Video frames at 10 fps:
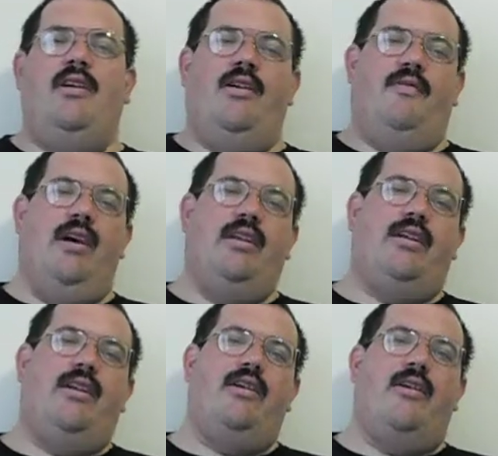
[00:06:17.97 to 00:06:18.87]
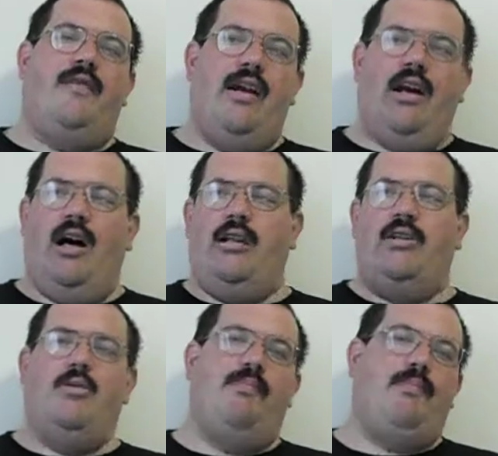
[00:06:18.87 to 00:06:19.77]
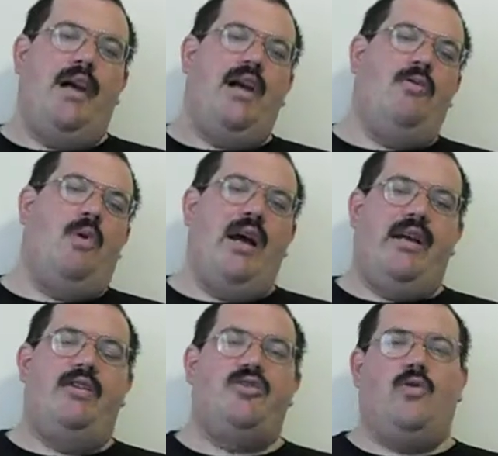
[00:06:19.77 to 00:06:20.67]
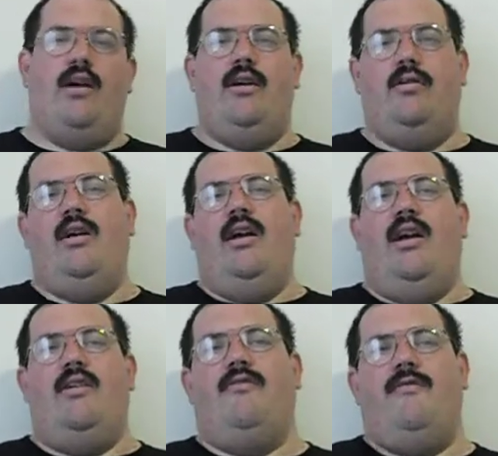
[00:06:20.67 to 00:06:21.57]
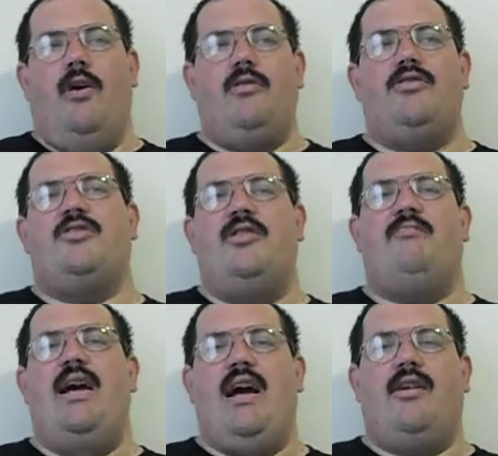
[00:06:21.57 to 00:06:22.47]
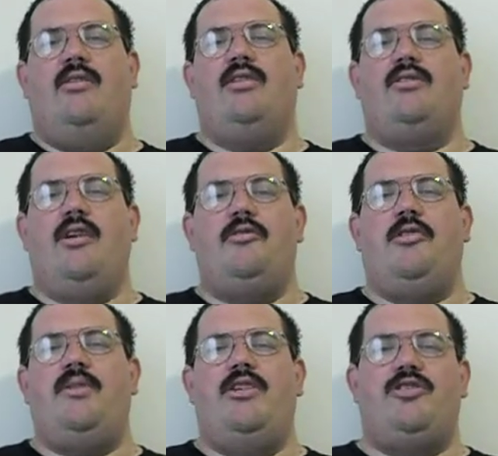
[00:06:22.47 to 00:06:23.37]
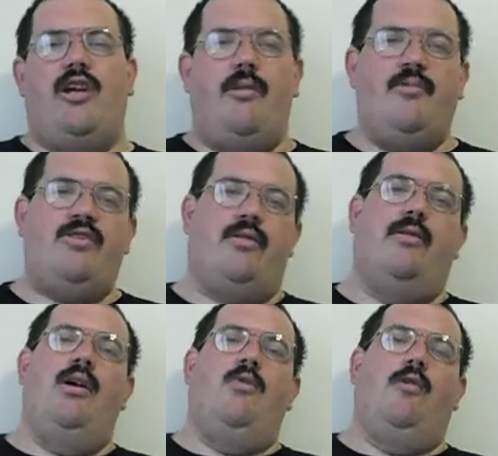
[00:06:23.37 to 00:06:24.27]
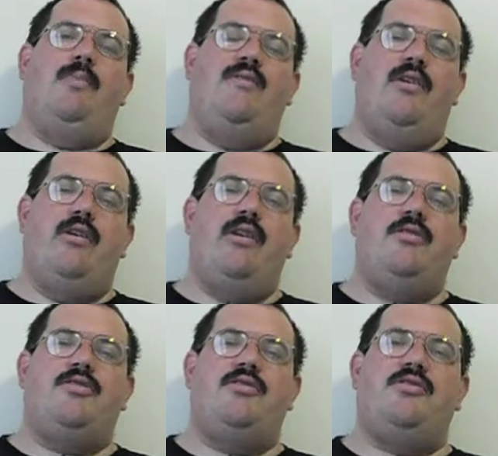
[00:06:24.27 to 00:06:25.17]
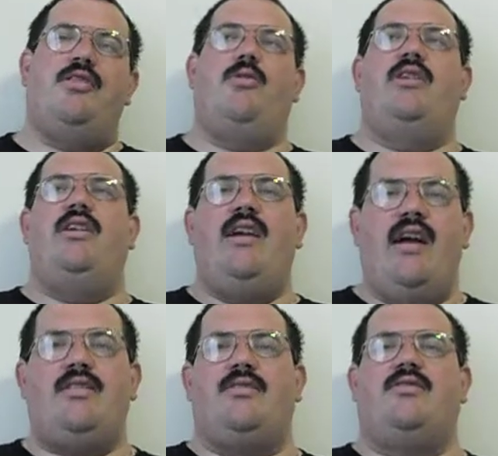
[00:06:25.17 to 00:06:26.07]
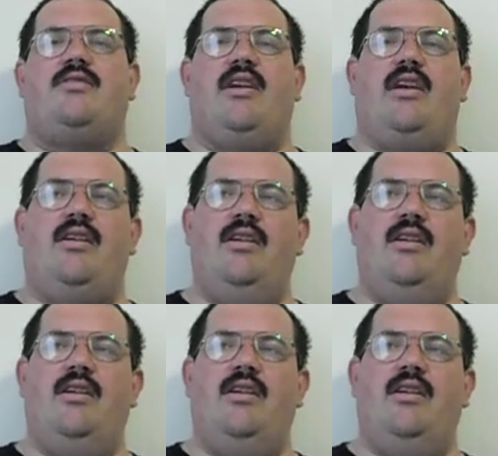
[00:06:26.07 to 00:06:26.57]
finally getting off that Hollywood bandwagon trail and focusing back on the WWE Championship. We'll be very interested to see what he has to say